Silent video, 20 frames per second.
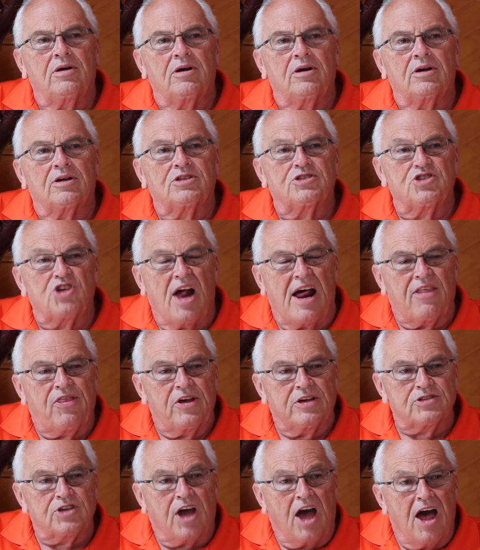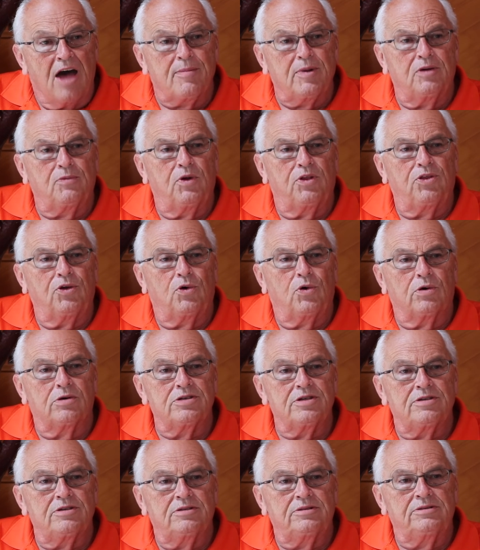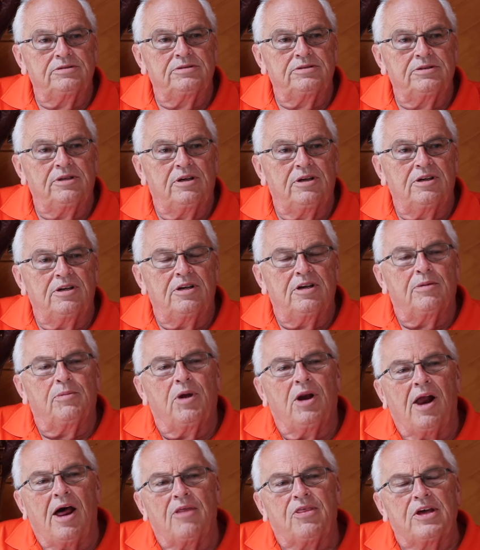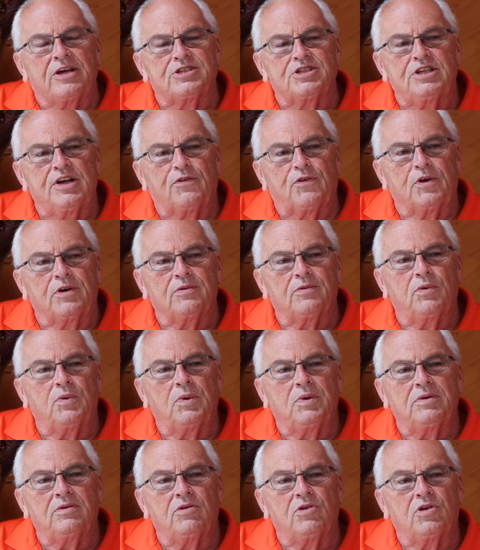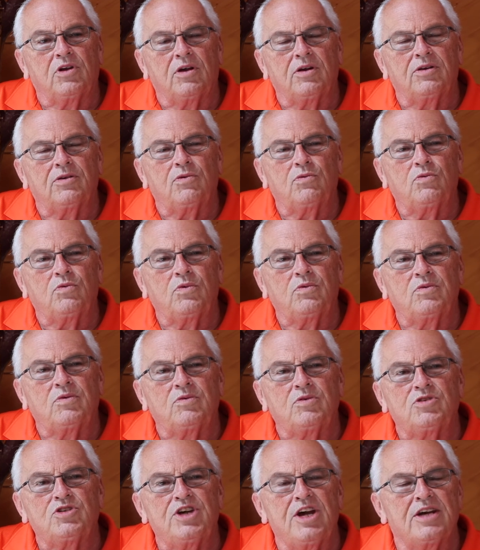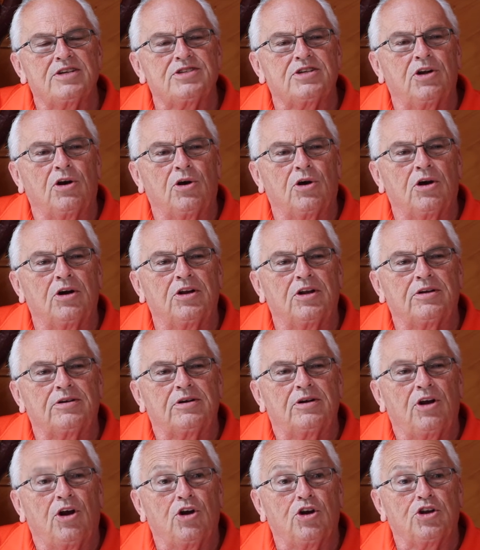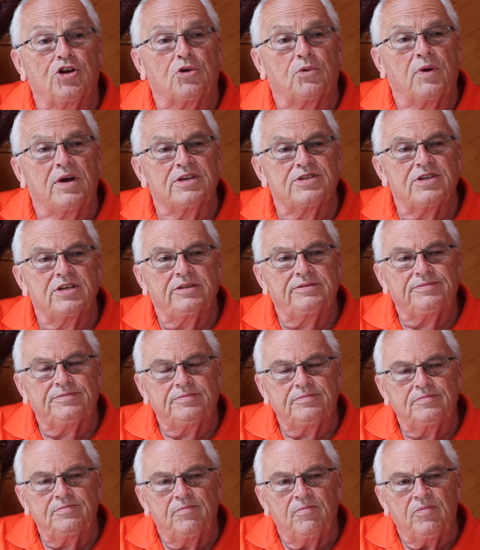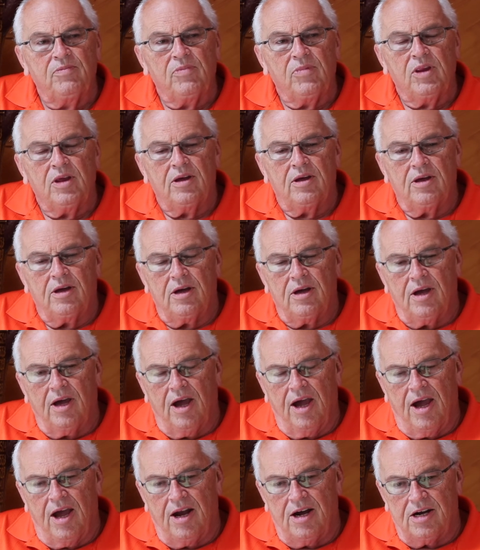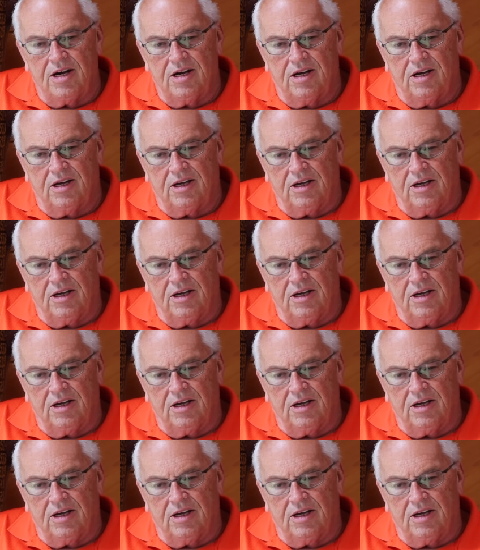because a lot of things common with the horse, but a lot of things different. We get a chance to learn the racing. And